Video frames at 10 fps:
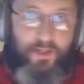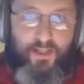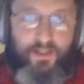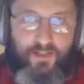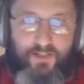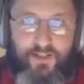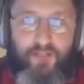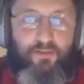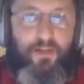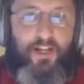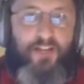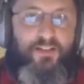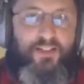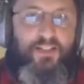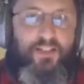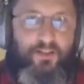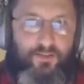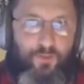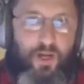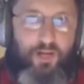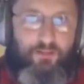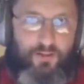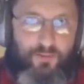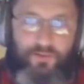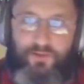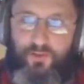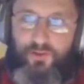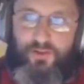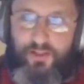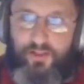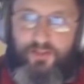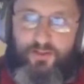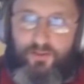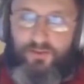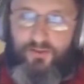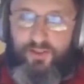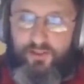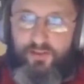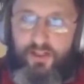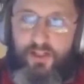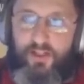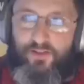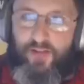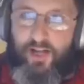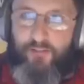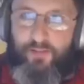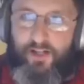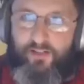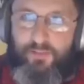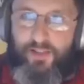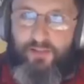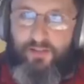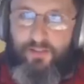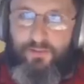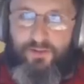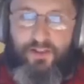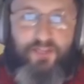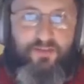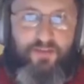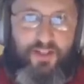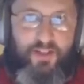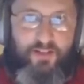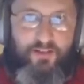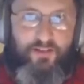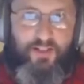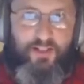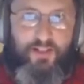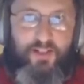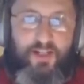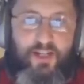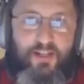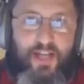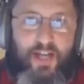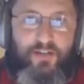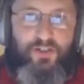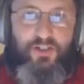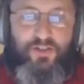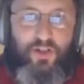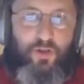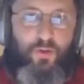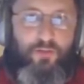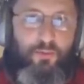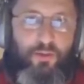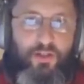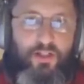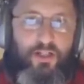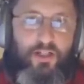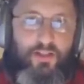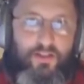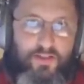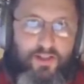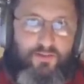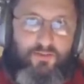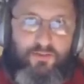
Again, these guys, they never bring out the details of why Ruckman was divorced. And then this little sick timeline of Peter Ruckman's life thing here that they did, they actually show at one point the thing